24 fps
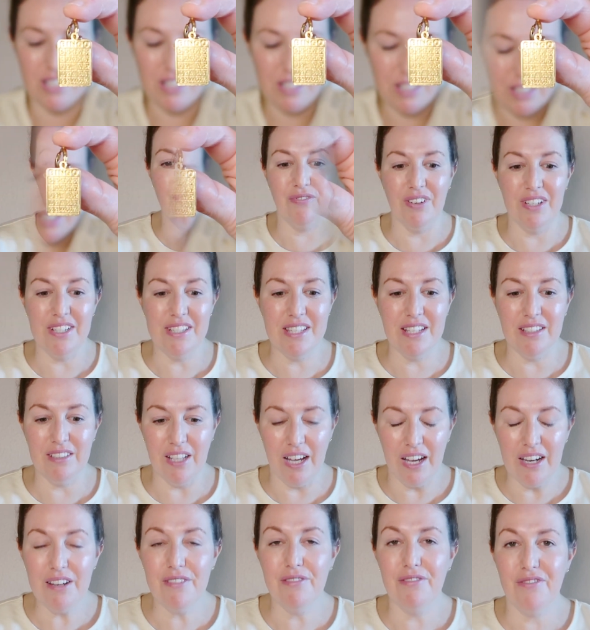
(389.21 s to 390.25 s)
It's, it's, a
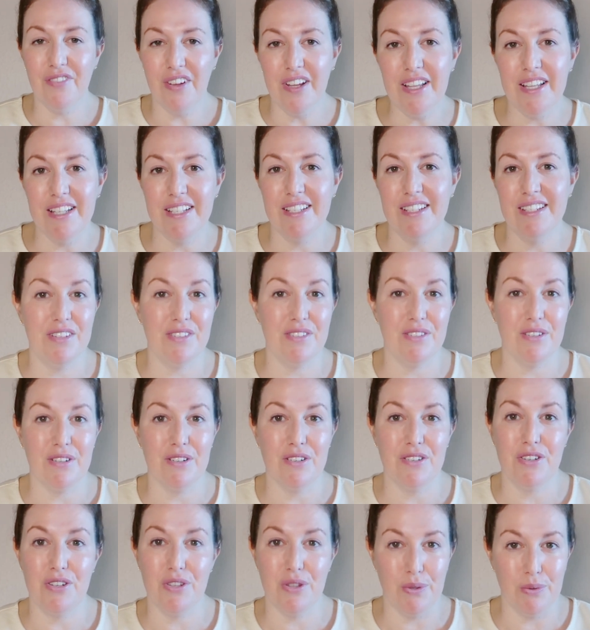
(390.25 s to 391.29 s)
lot of fun to
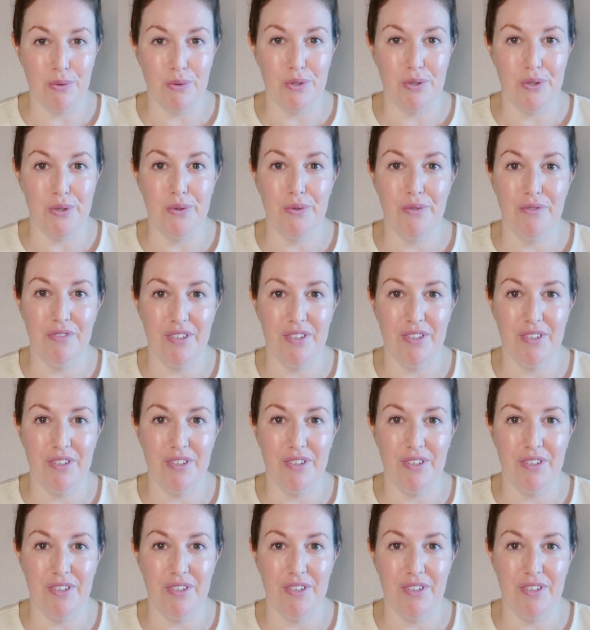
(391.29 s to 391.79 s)
search through